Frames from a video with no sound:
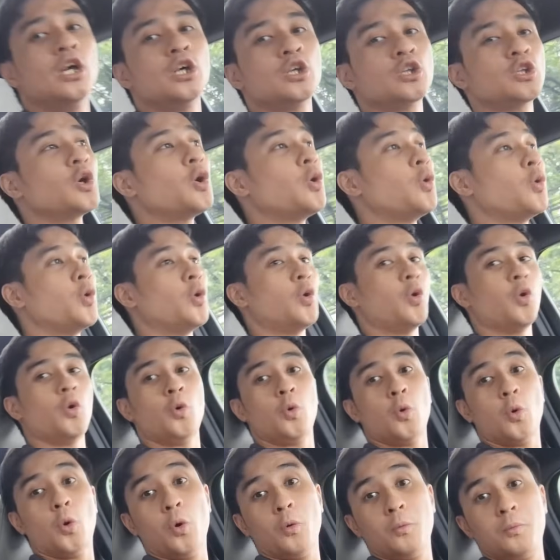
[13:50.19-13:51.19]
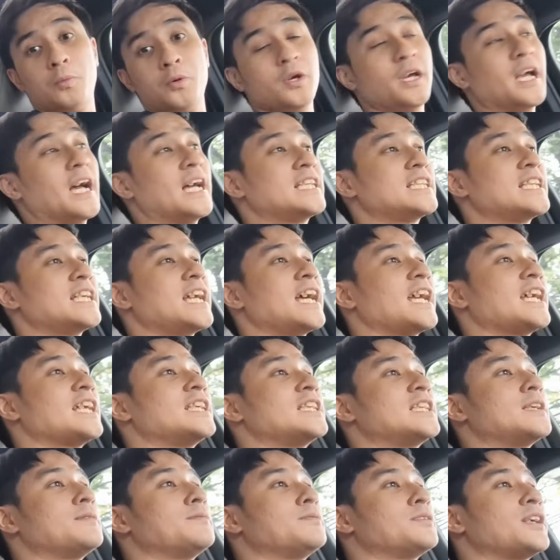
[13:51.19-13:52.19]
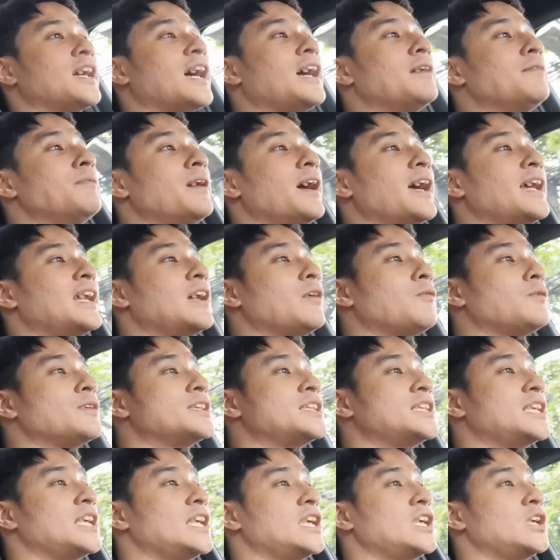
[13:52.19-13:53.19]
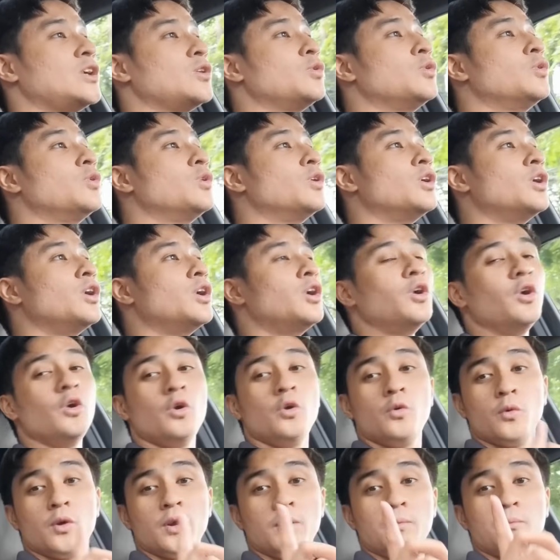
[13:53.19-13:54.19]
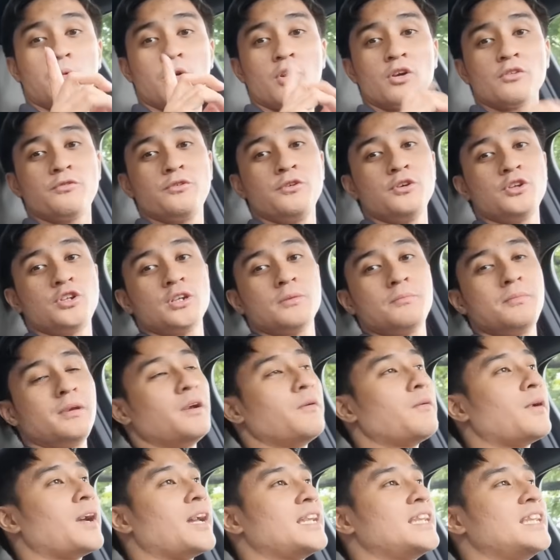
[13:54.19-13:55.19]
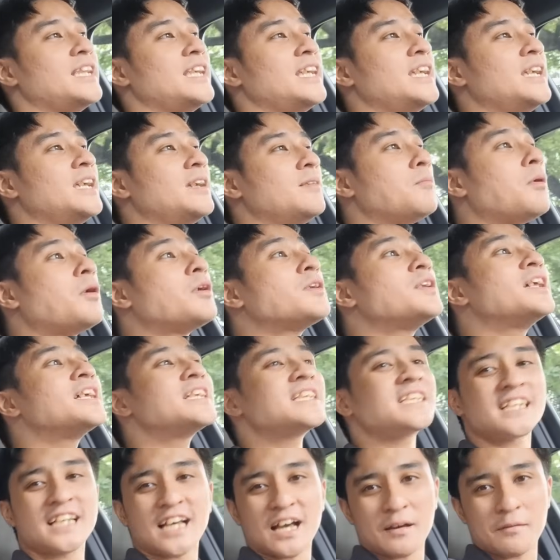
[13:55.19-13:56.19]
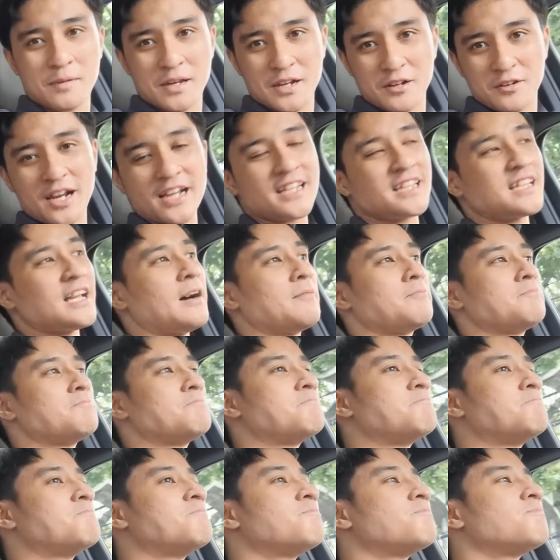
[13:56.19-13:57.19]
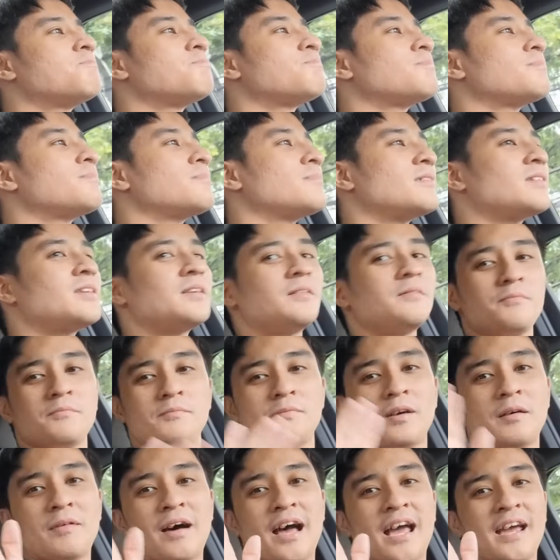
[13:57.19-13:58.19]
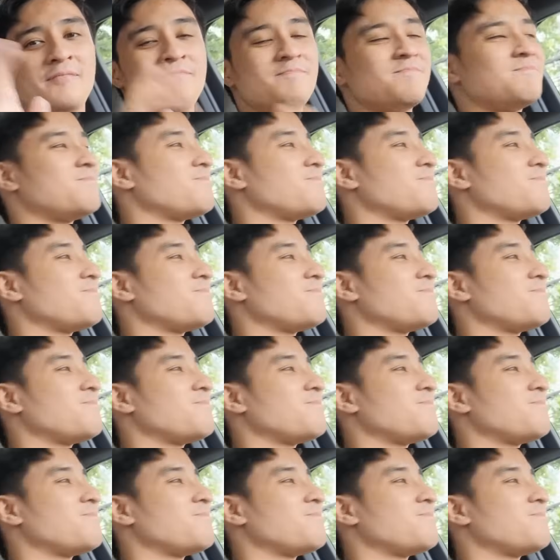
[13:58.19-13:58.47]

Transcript: So, hope you guys like and subscribe, and I will see you with more future BYD models coming right up. Bye-bye.